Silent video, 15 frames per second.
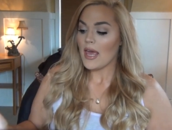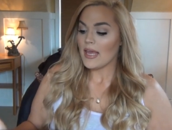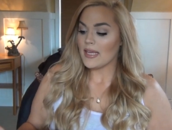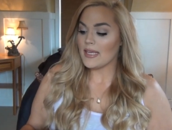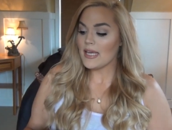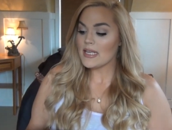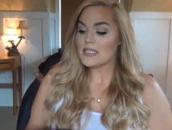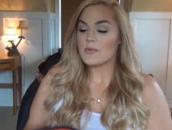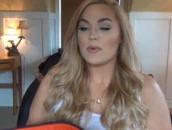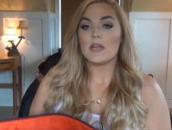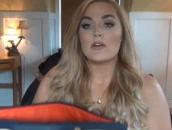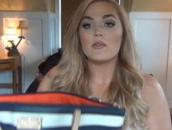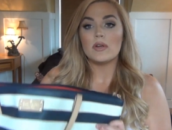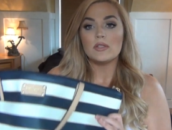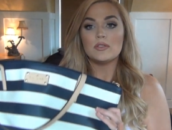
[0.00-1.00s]
yes, we
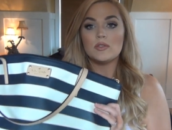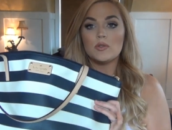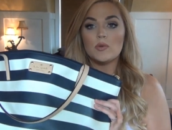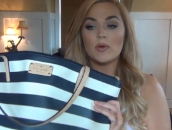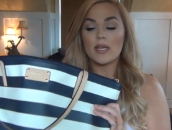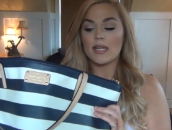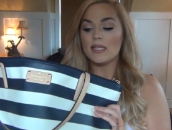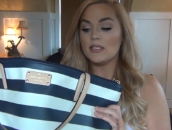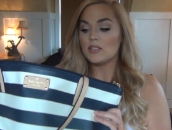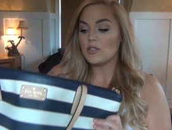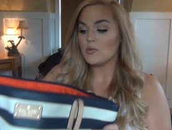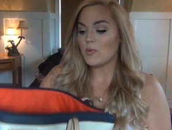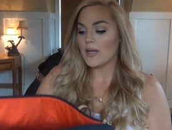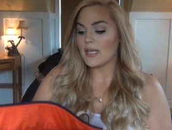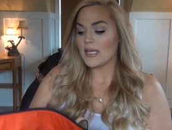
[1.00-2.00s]
are going to get
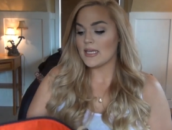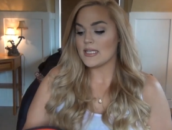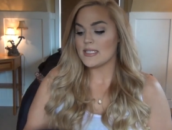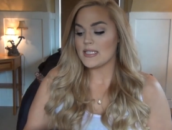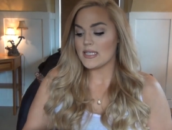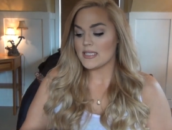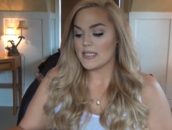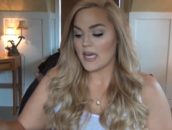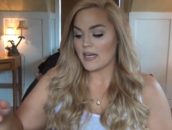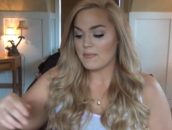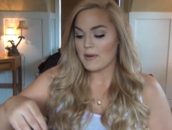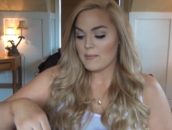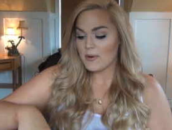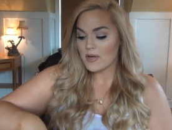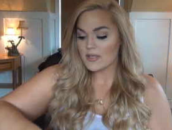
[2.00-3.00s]
into what is inside of
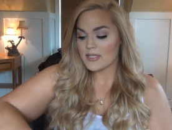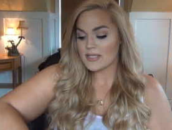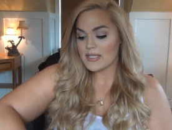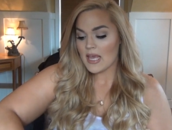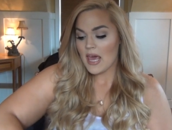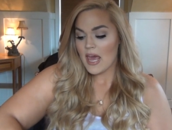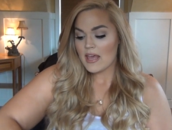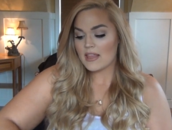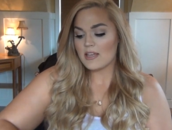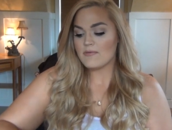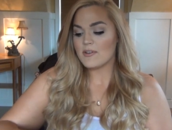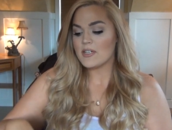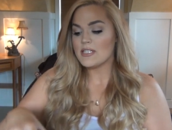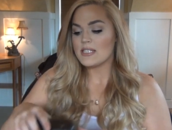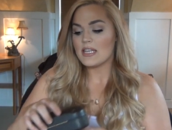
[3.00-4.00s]
my purse. The
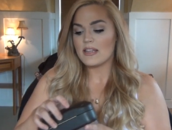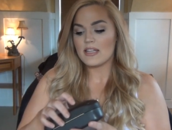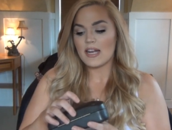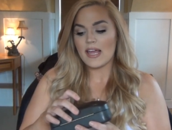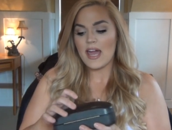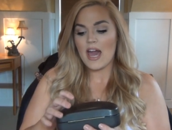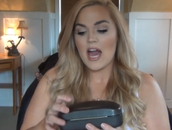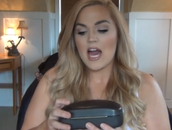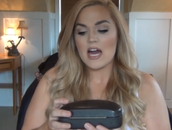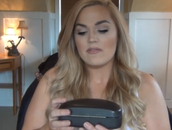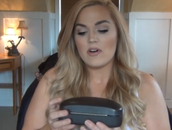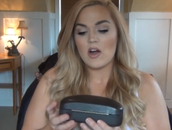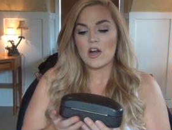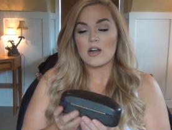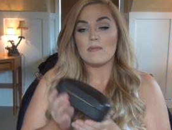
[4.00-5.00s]
first thing that I have
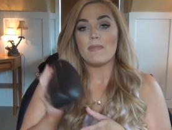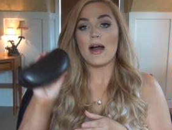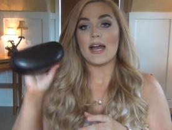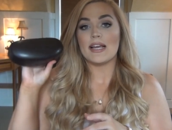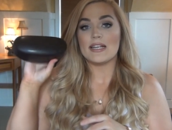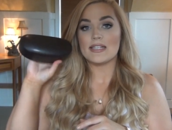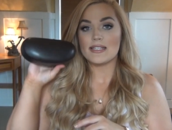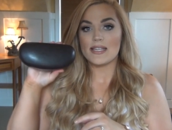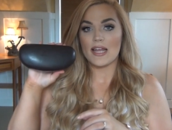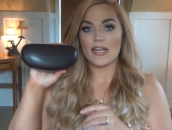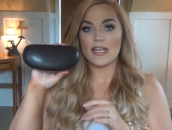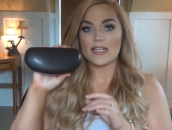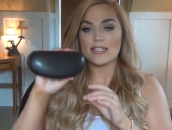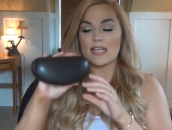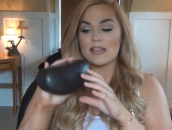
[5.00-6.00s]
are my
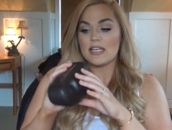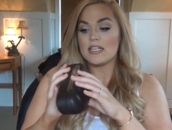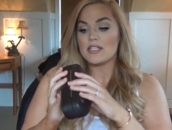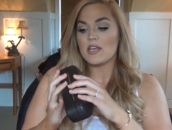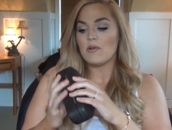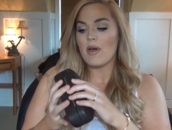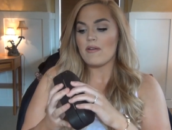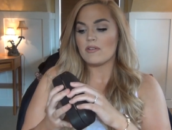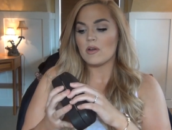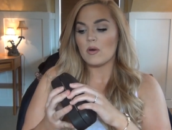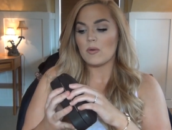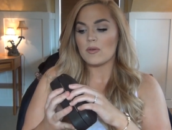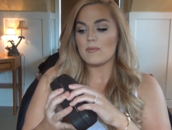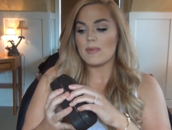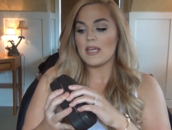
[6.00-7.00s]
sunnies, and these go
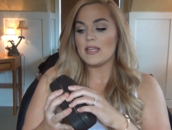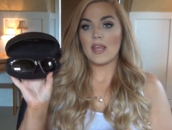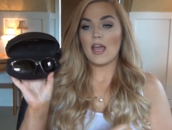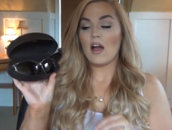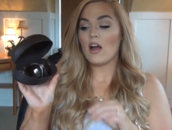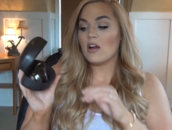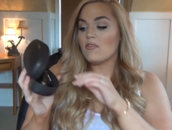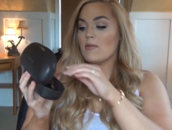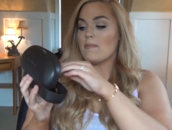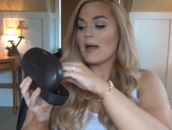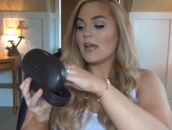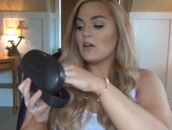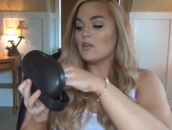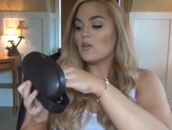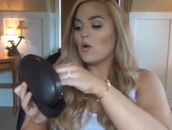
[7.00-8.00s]
everywhere with me. They are from
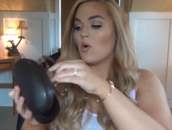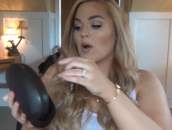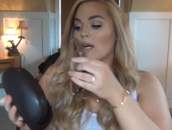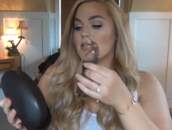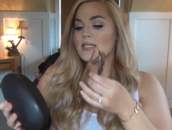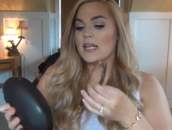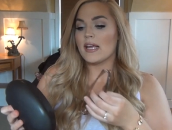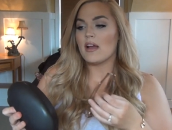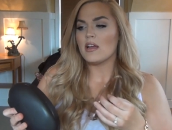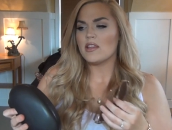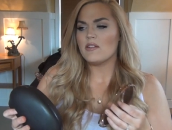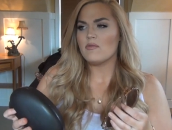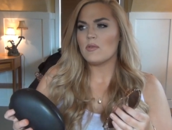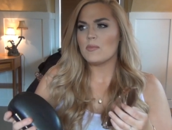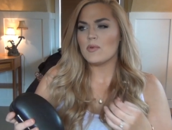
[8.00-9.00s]
Michael Kors, and I got
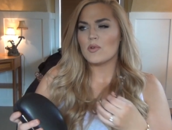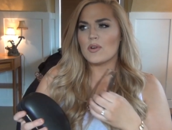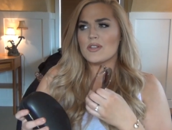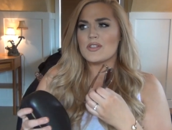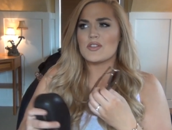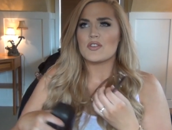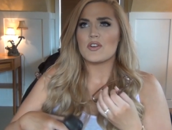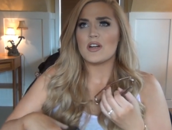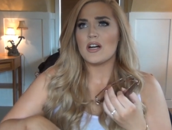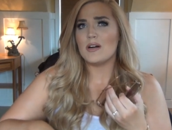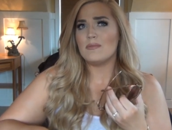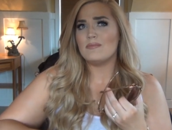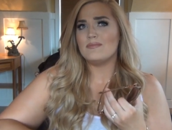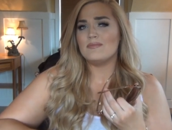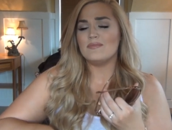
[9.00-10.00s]
them from
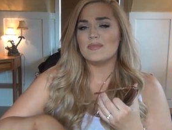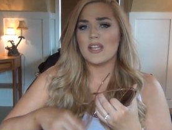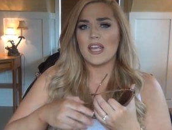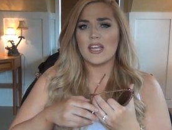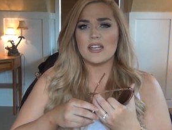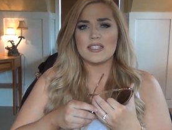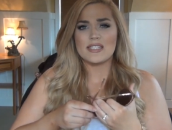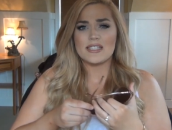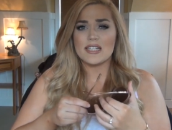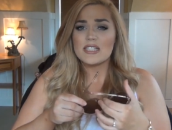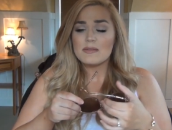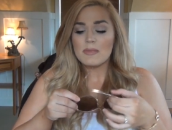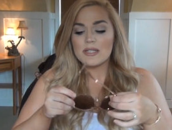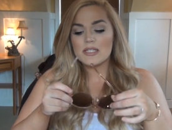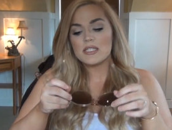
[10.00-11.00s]
Nordstrom like
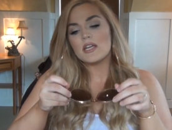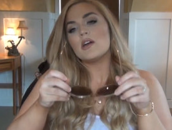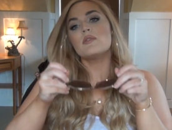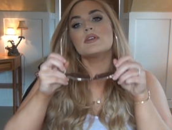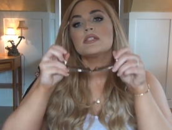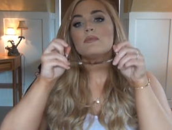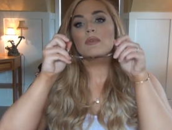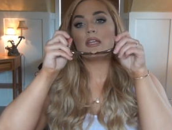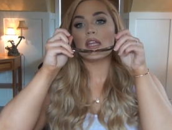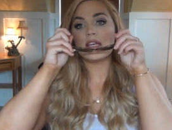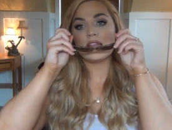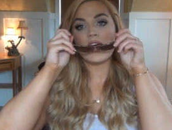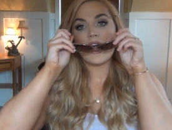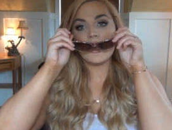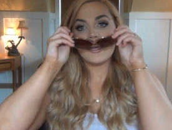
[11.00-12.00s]
6 months ago or something
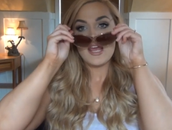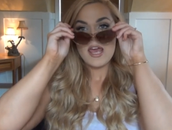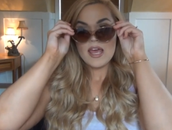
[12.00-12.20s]
like that.